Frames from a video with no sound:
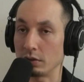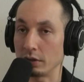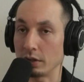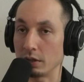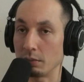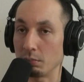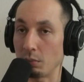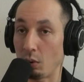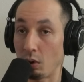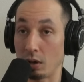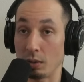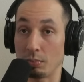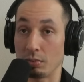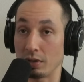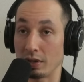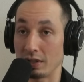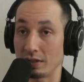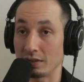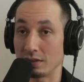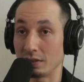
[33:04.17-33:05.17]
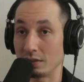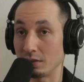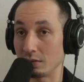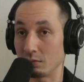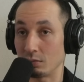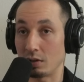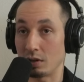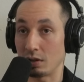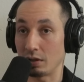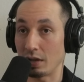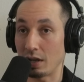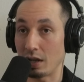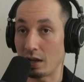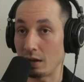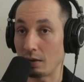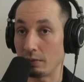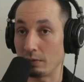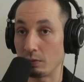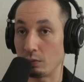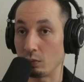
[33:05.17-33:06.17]
poor places where they have
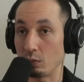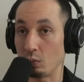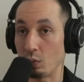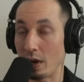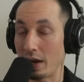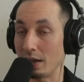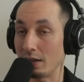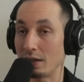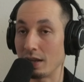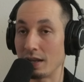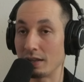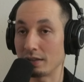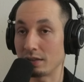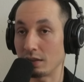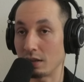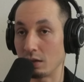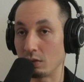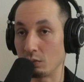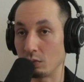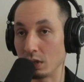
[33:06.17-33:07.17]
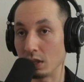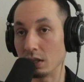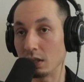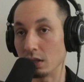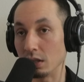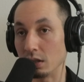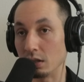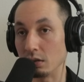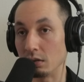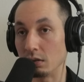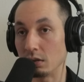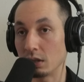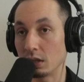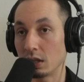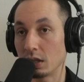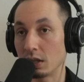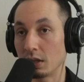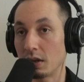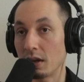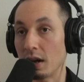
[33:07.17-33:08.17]
way less than we do
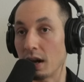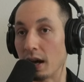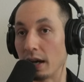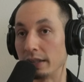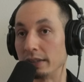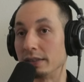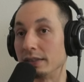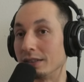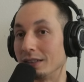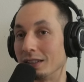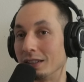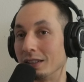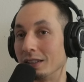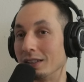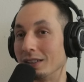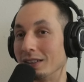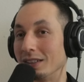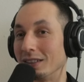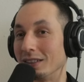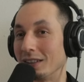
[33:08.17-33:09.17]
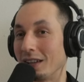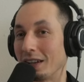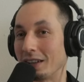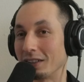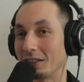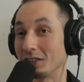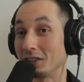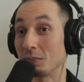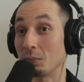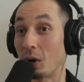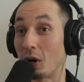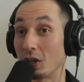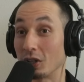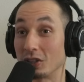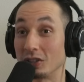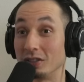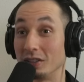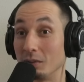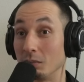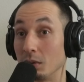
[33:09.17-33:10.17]
i see like a sparkle
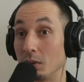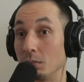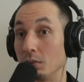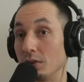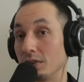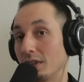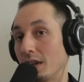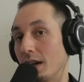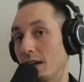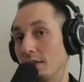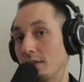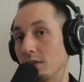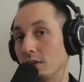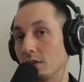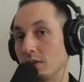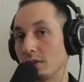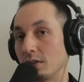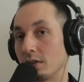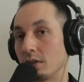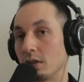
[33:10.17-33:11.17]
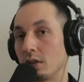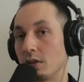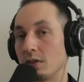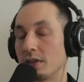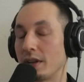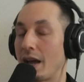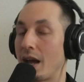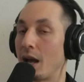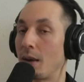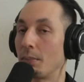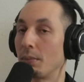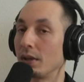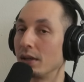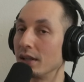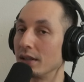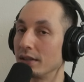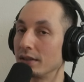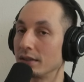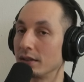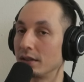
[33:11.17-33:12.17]
in people's eyes there's there's a
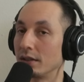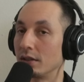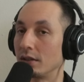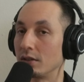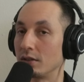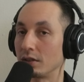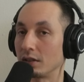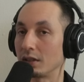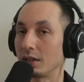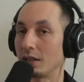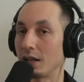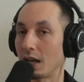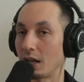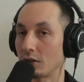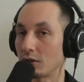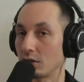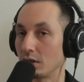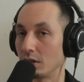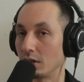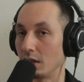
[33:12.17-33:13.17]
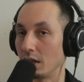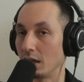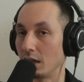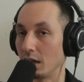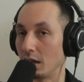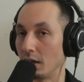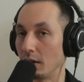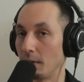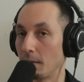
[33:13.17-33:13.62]
happiness and there's a connection there